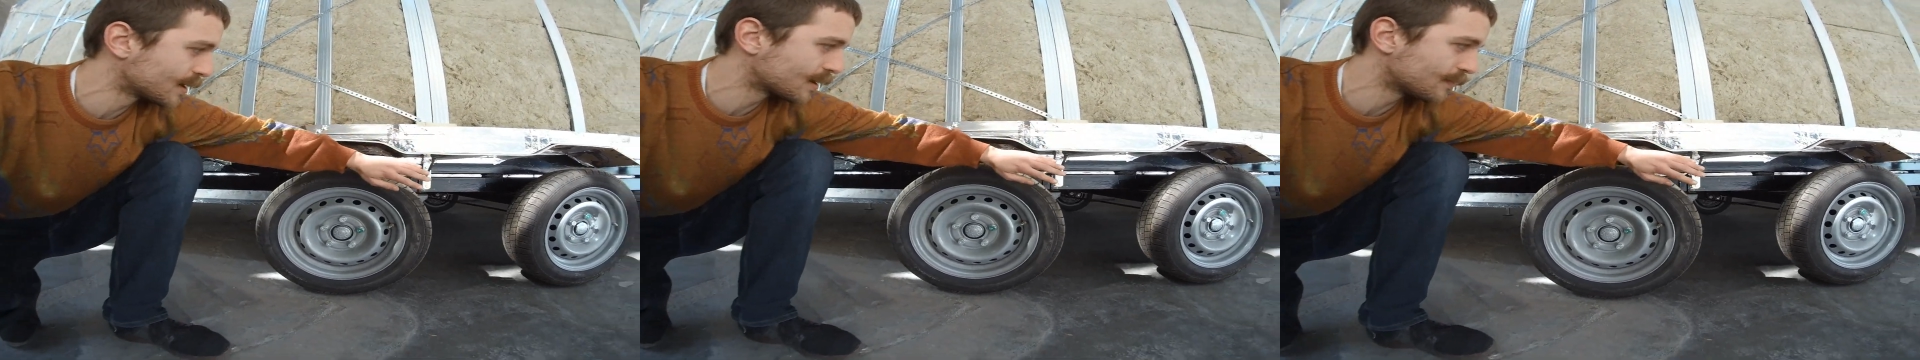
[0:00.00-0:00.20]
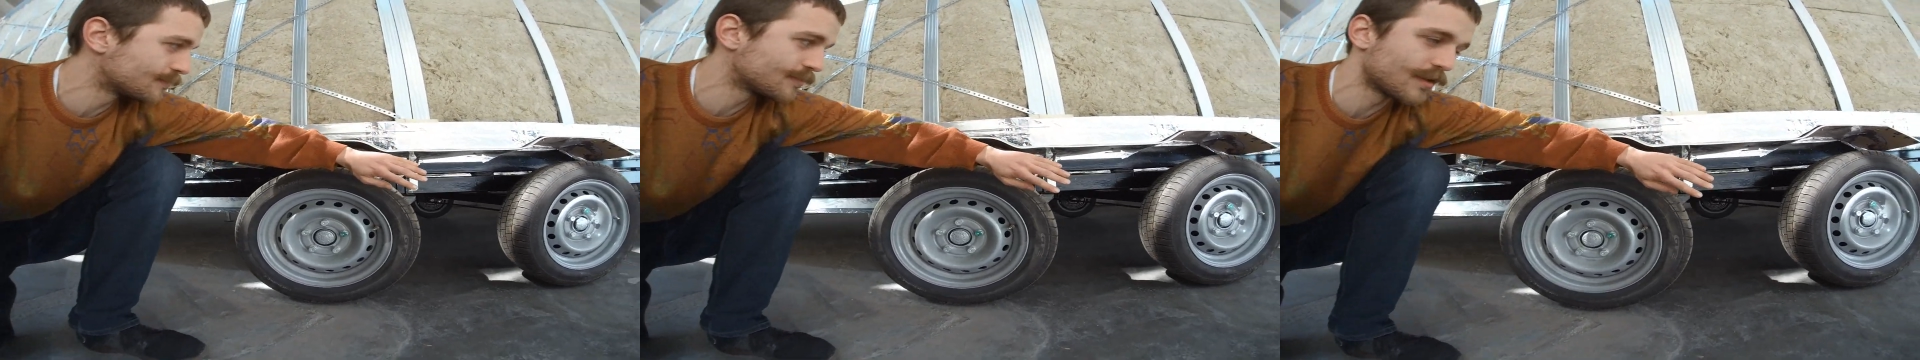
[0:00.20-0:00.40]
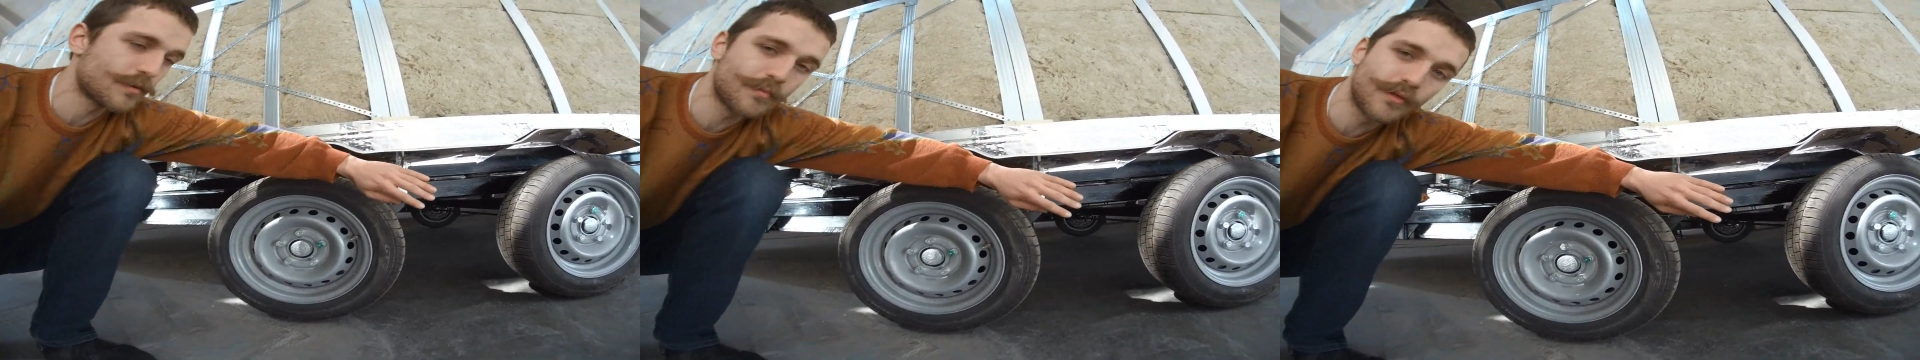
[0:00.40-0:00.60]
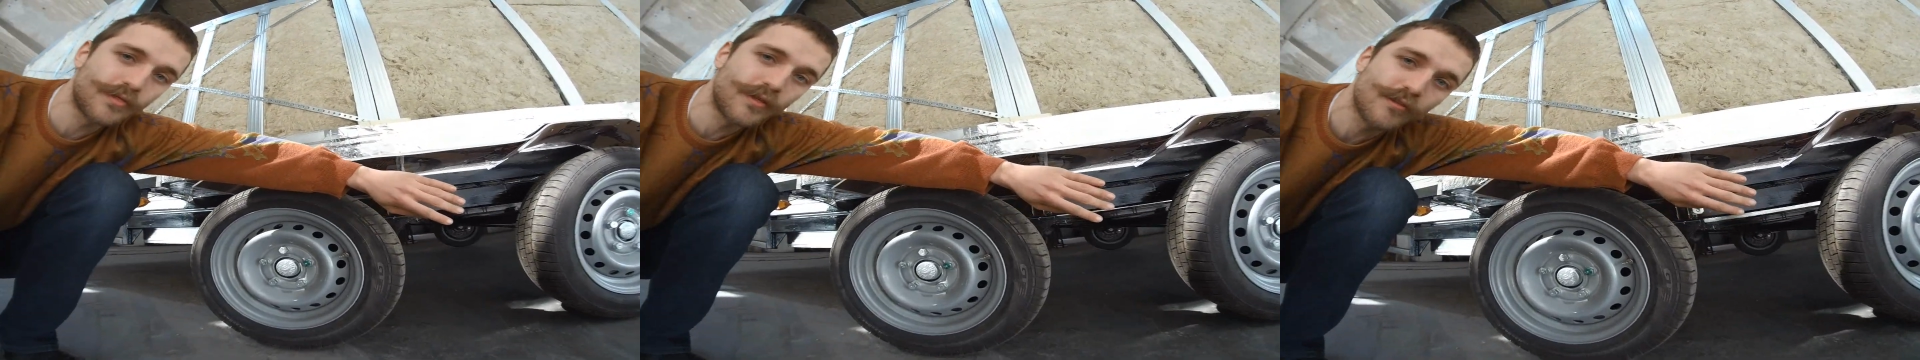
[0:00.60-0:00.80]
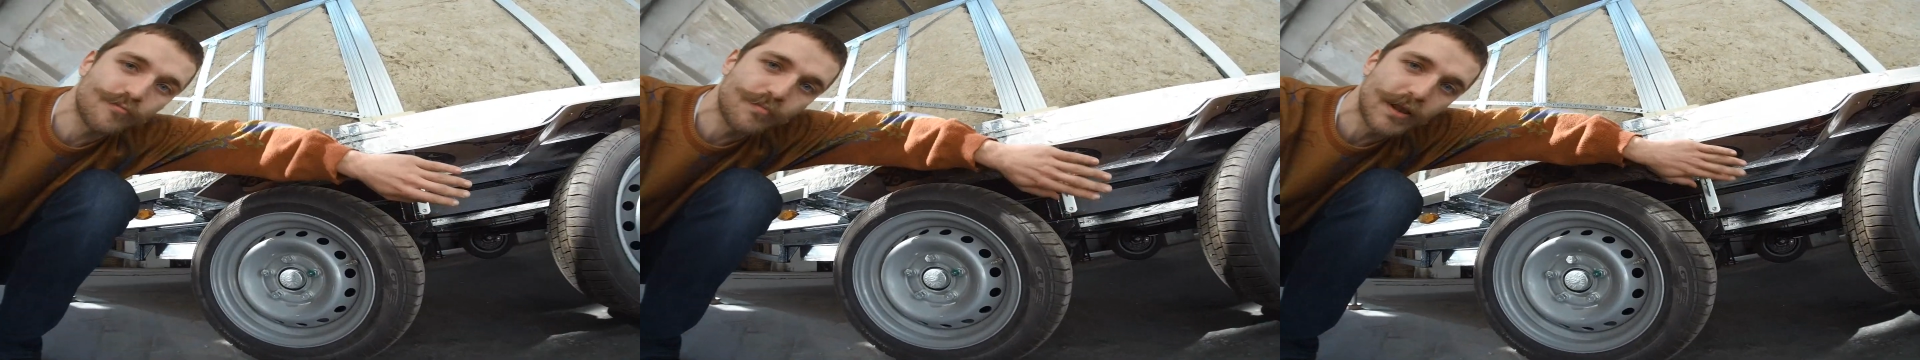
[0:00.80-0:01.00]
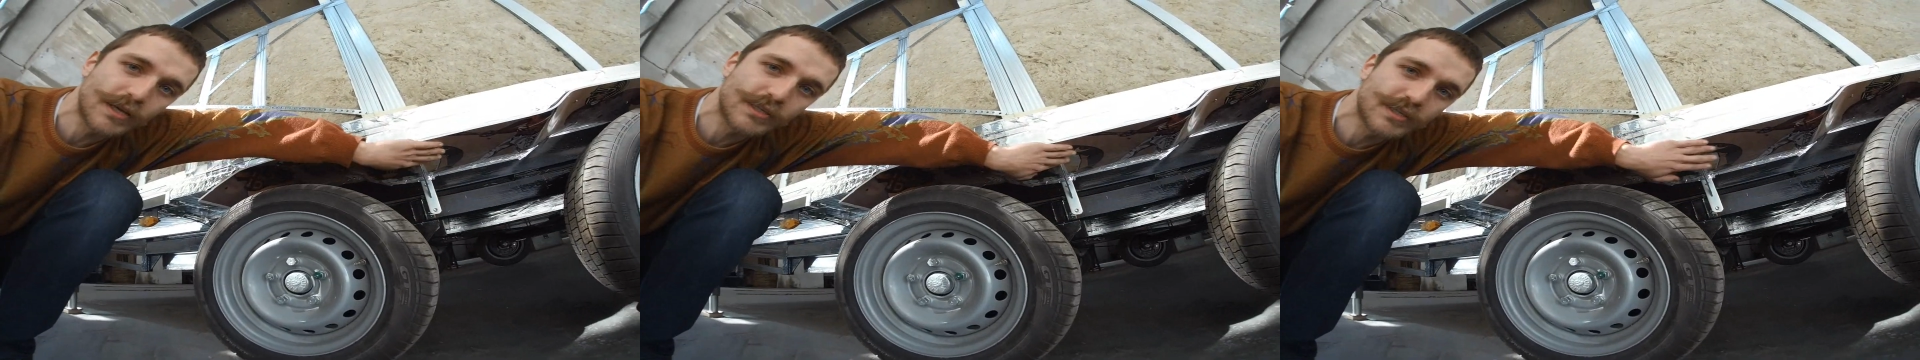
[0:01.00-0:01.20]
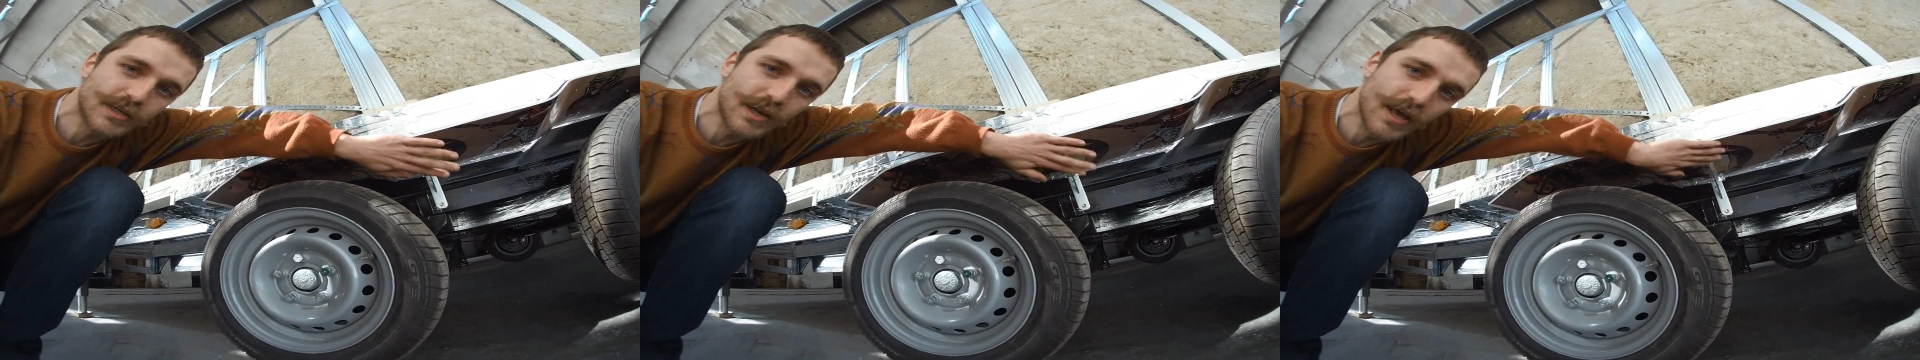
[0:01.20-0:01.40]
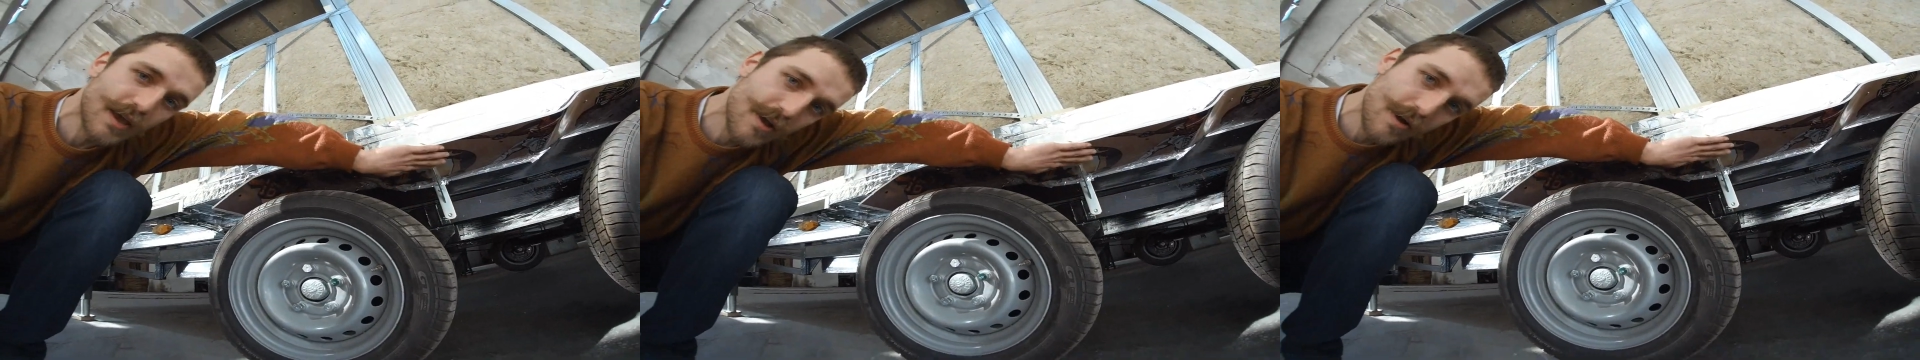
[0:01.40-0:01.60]
cover them in this plastic
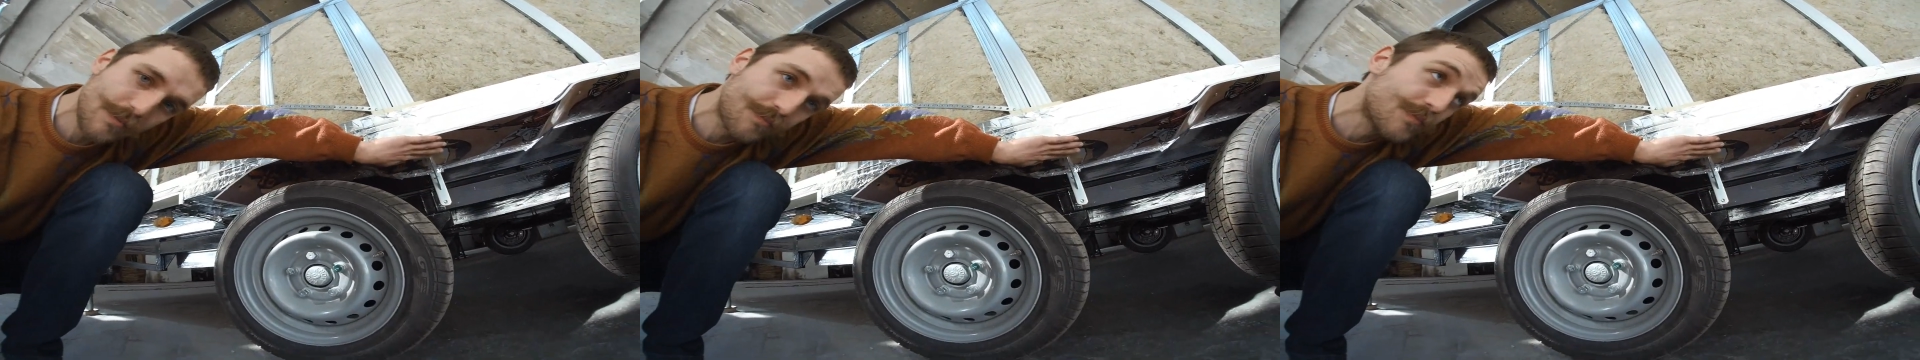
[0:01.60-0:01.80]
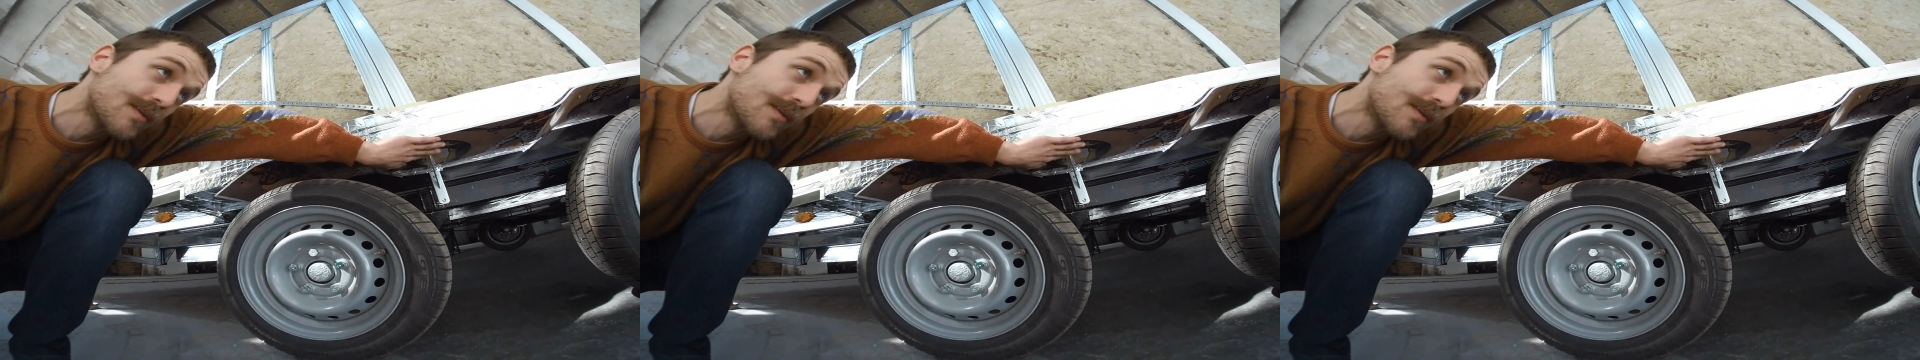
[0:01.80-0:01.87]
layer.